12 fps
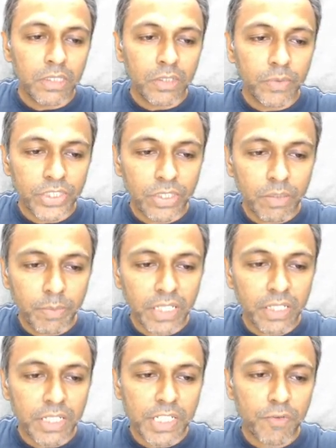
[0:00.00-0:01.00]
The question
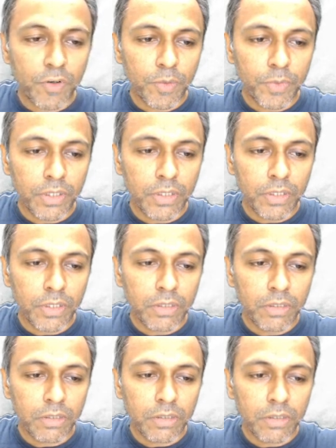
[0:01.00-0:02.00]
begins from here.
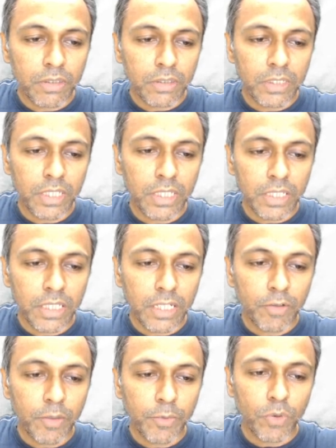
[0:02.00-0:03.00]
Then
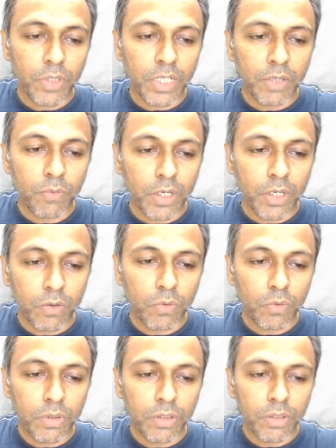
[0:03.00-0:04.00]
there will be only one
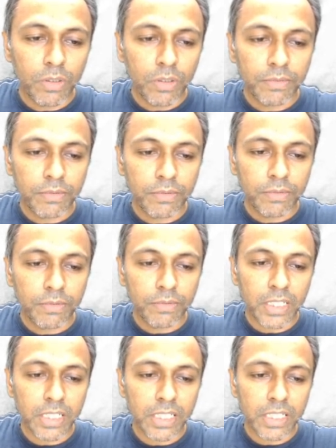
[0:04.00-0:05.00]
root,
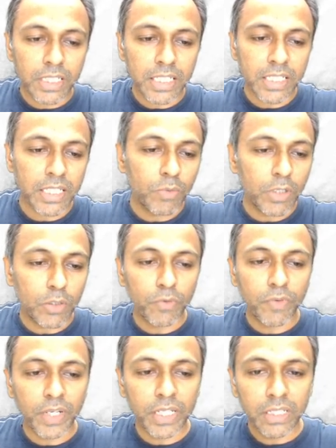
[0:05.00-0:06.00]
that is x equal
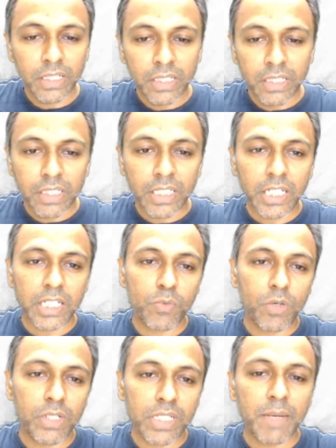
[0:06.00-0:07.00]
to 5. That
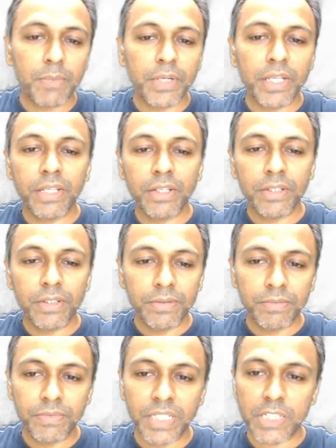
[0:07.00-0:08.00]
is what is happening here.
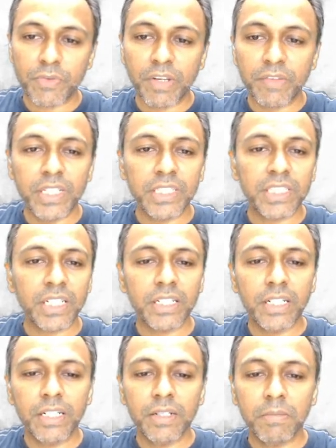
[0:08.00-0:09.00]
That's why we
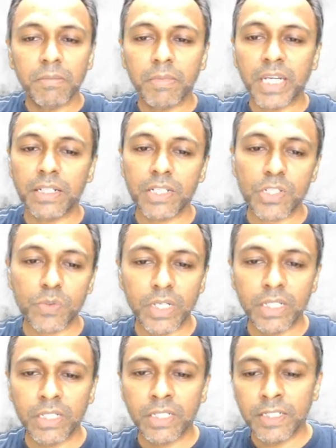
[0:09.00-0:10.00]
rejected minus
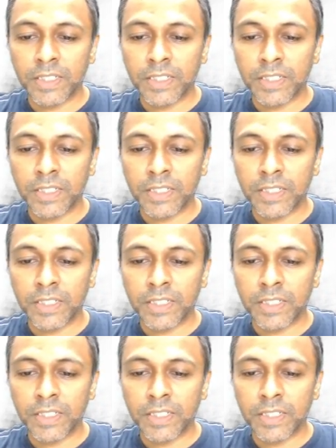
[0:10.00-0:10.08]
1.